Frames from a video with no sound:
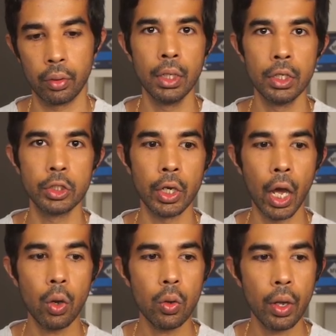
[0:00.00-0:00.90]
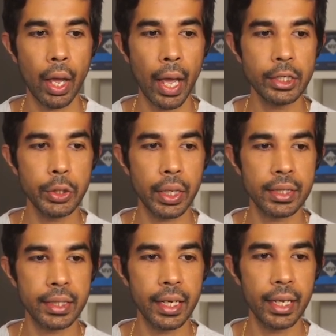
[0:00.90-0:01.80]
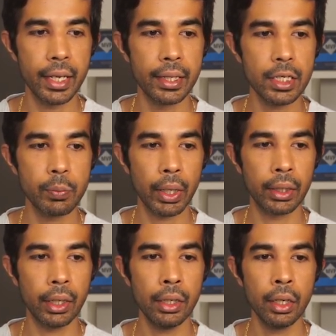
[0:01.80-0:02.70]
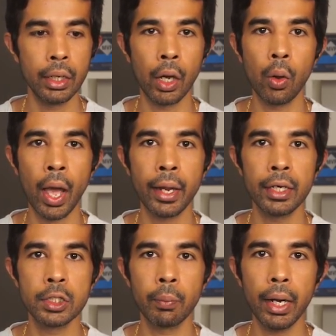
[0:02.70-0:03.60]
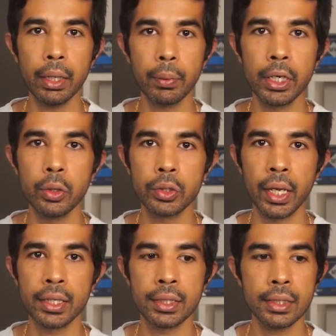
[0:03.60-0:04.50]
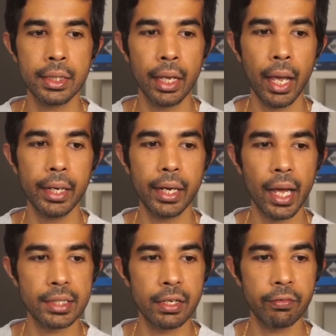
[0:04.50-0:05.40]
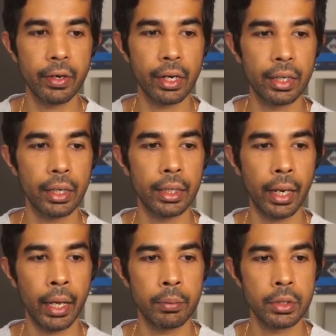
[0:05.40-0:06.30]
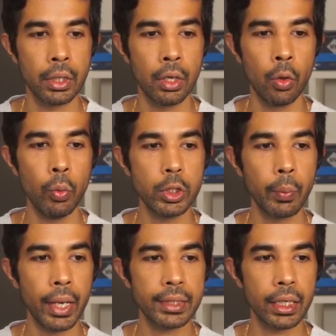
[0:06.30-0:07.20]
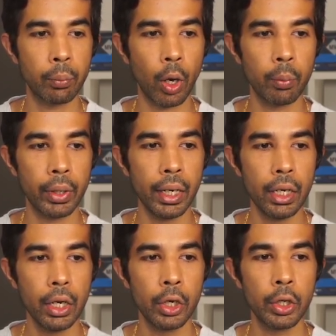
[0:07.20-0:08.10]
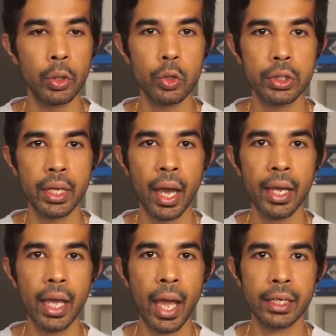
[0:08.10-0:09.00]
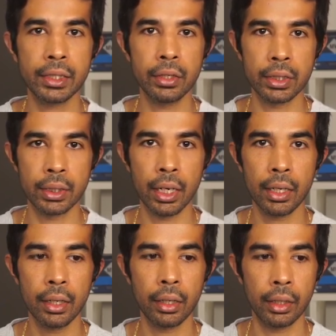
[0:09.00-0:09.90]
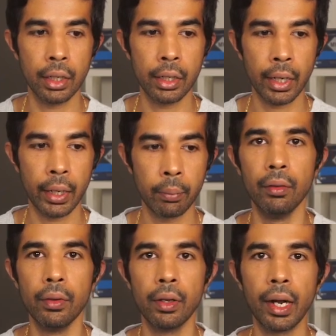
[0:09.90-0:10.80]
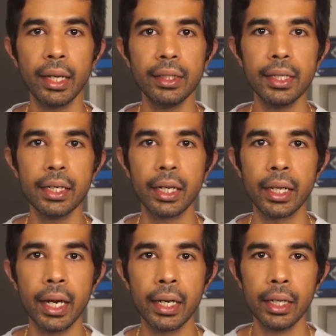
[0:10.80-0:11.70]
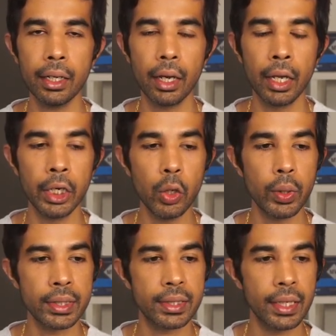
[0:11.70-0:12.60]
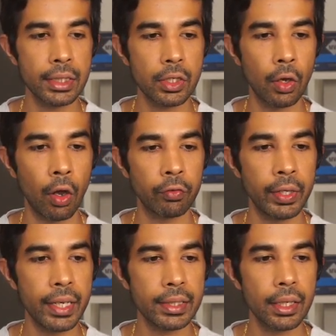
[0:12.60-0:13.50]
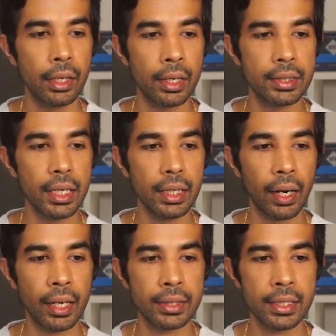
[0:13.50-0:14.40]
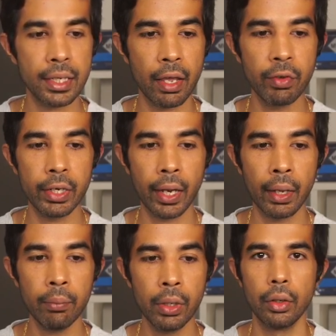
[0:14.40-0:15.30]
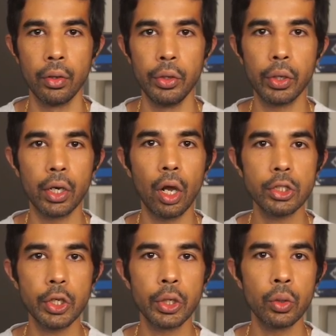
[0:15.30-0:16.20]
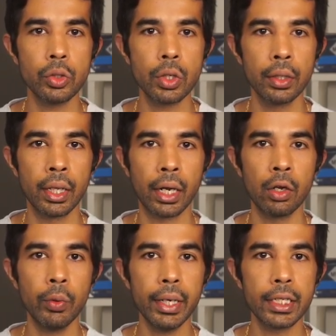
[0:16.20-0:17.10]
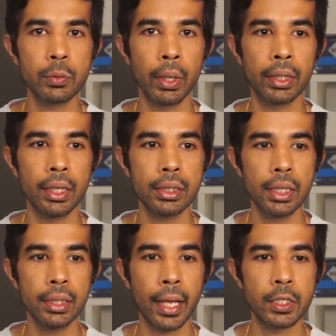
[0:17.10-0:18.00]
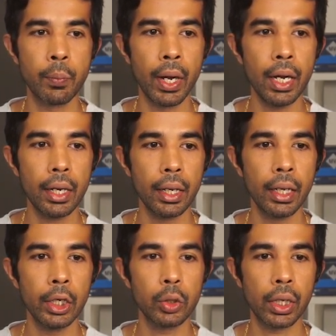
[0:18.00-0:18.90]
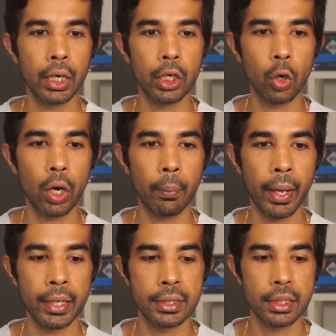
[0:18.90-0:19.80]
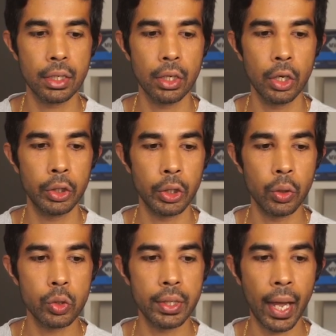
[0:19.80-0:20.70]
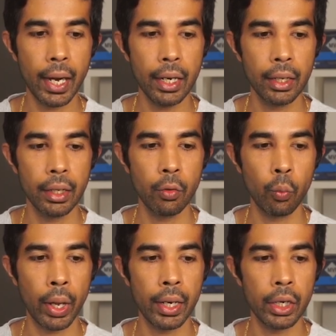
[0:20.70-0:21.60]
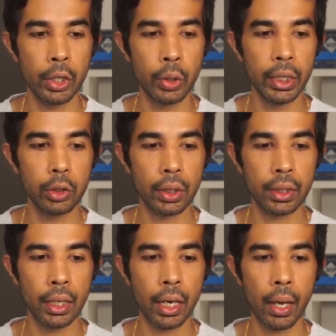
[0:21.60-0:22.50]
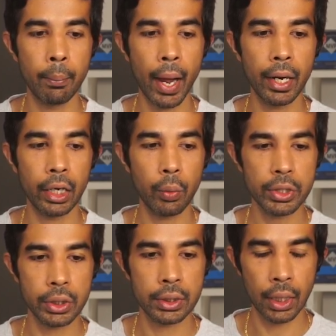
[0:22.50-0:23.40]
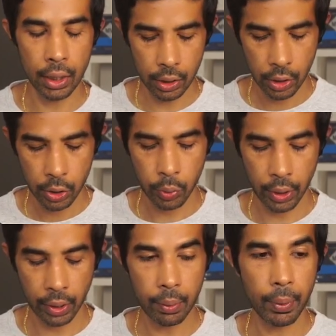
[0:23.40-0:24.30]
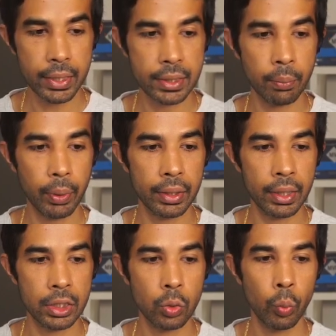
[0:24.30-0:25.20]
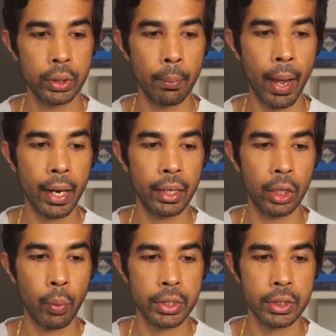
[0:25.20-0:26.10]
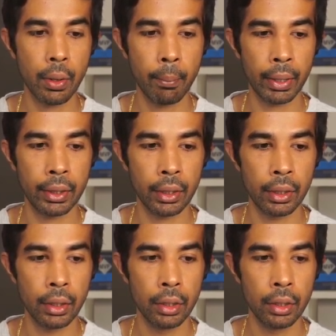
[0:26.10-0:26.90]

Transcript: So now, as you can see, in this method now handles multiple use cases and it has different return types, which makes it appropriate to use the IActionResult return type. Rather than creating a new instance of these result classes every time, you can also use the convenience methods that's built into the controller base. To use that, when you need to return a bad request result, you can replace simply this with the bad request method.